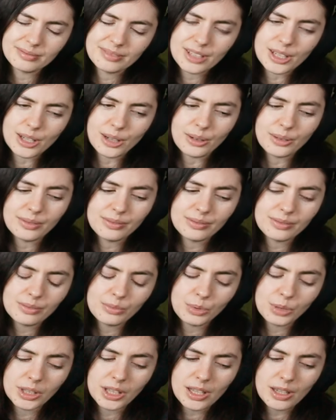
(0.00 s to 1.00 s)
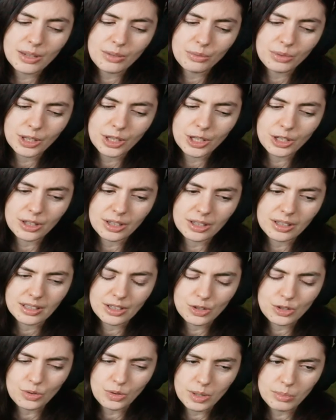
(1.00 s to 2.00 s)
So really, really good,
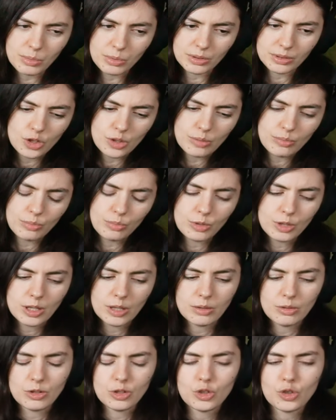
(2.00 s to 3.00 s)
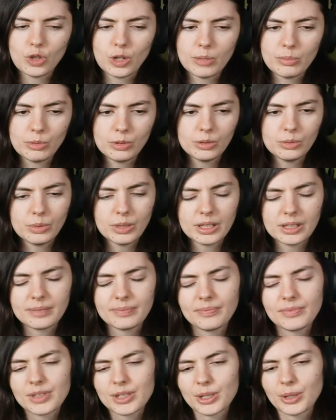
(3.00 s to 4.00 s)
enjoyable
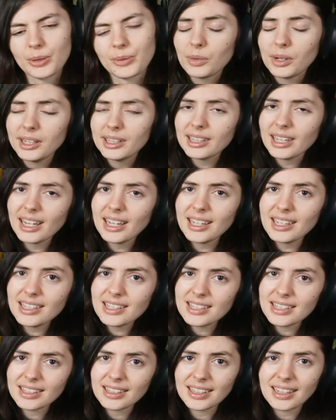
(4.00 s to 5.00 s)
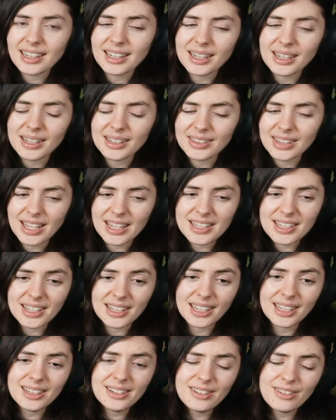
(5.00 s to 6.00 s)
one. So, well, guys, thanks
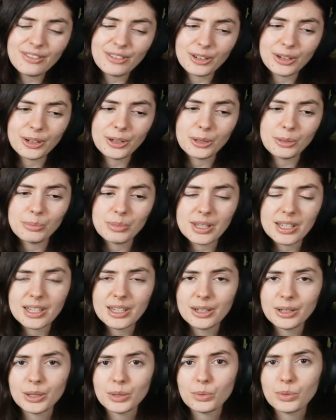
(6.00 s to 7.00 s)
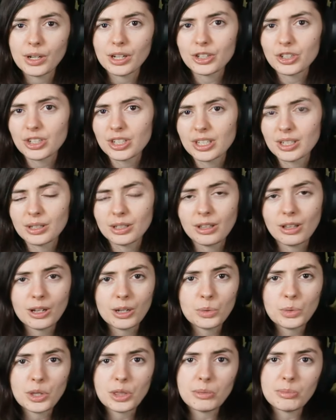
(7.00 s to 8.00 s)
again for being here and watching
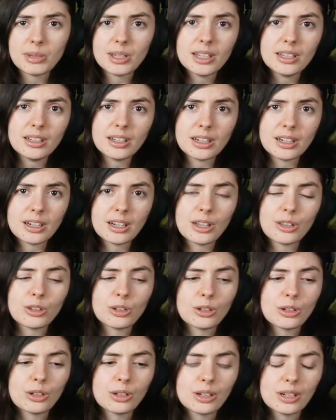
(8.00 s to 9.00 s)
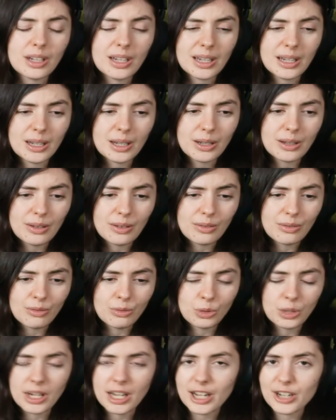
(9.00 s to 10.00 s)
along with me on another
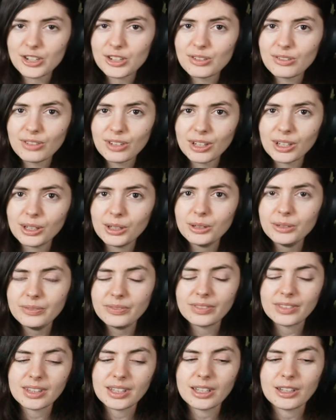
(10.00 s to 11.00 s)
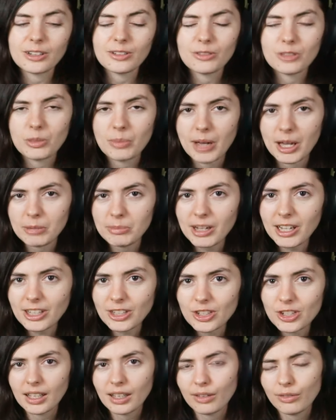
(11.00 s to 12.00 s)
reaction video of The Bad
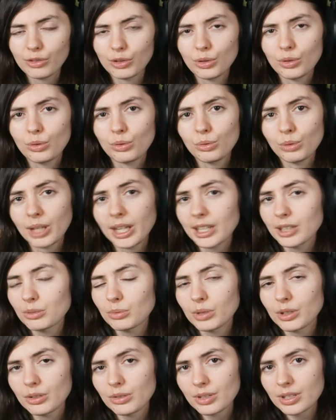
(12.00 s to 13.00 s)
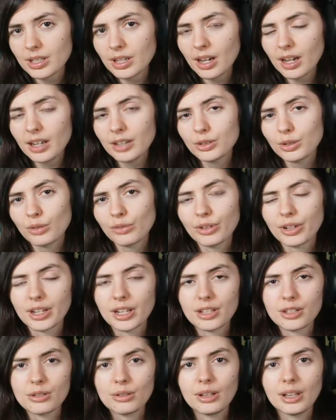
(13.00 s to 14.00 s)
Batch. If you liked what you saw, don't
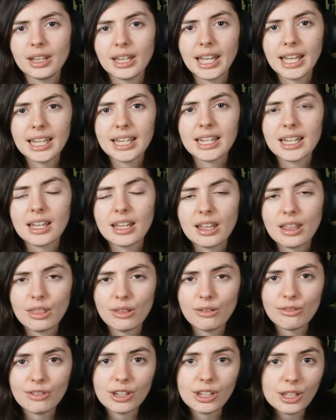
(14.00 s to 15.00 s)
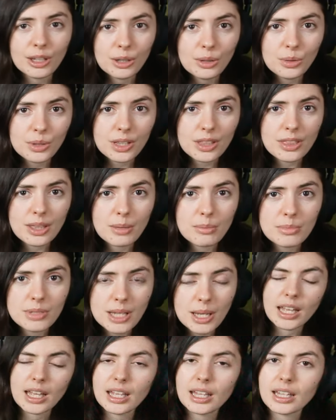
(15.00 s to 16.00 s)
forget to like the video with a thumbs
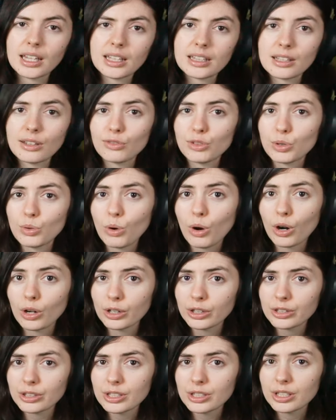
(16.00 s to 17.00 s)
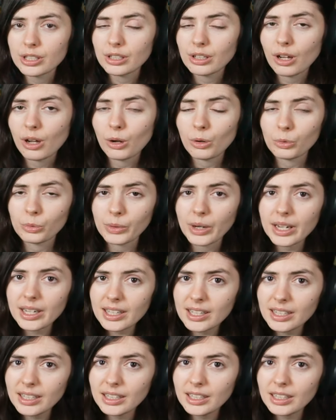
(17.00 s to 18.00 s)
up. And if you aren't
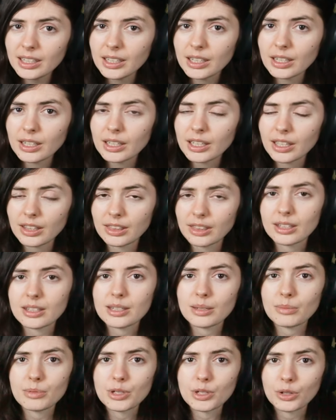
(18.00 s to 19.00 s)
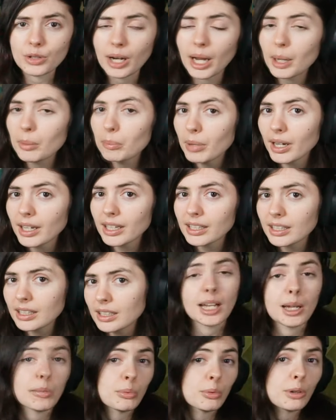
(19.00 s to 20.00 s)
already, hit the subscribe
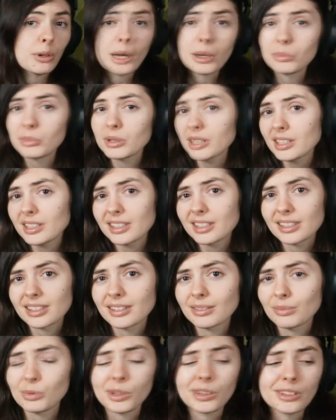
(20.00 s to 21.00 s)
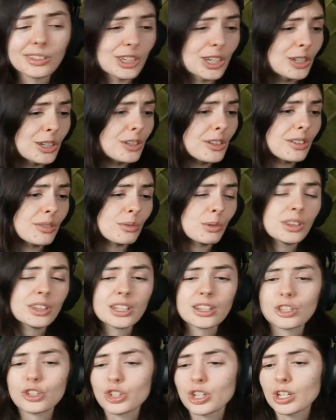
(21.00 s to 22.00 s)
button. I promise one
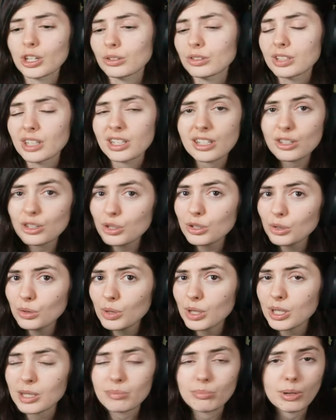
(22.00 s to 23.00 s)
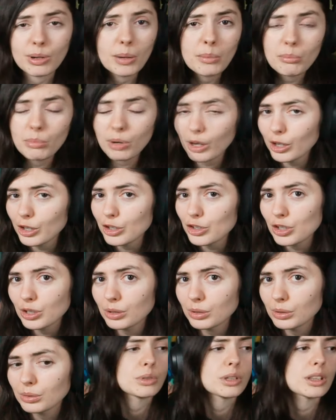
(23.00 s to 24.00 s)
thing this channel doesn't do is bombard
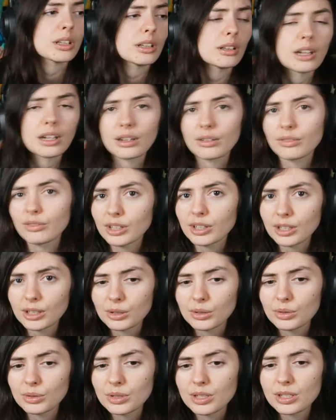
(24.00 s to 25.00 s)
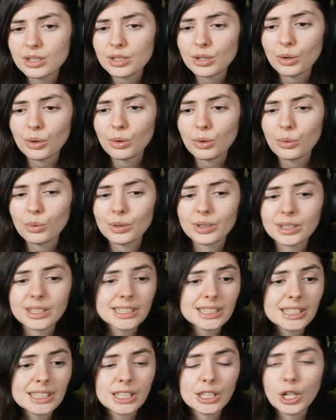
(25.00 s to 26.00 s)
you with a lot of videos. So
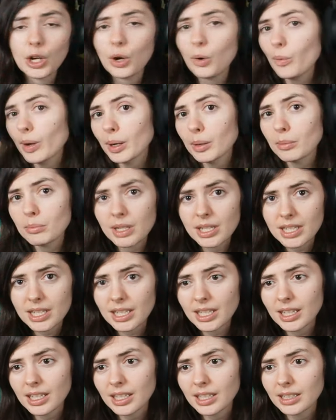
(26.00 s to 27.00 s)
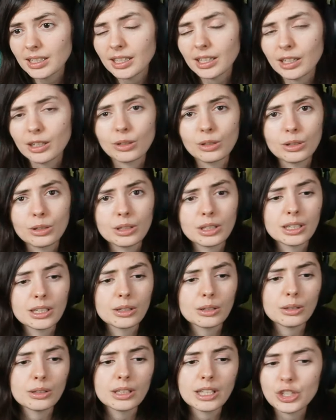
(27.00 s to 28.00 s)
you don't want to miss it. It'll
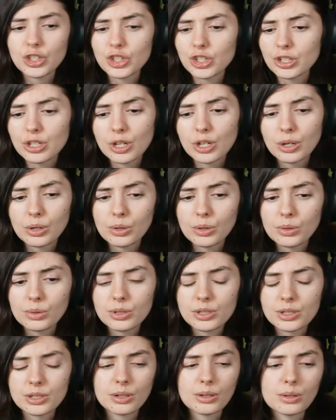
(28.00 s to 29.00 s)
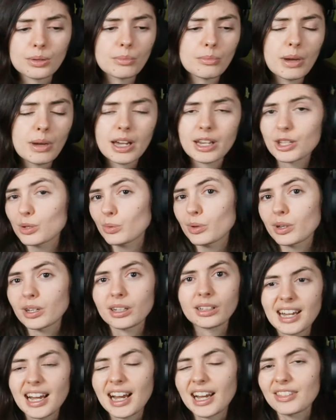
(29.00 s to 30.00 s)
let you know. So might as
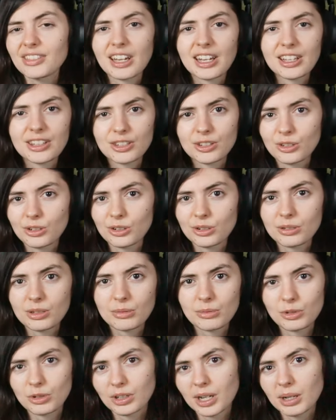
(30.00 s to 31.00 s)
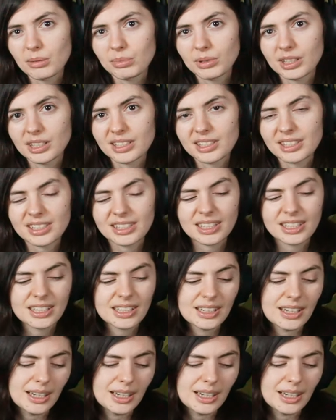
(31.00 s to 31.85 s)
well add that to your subscribe list.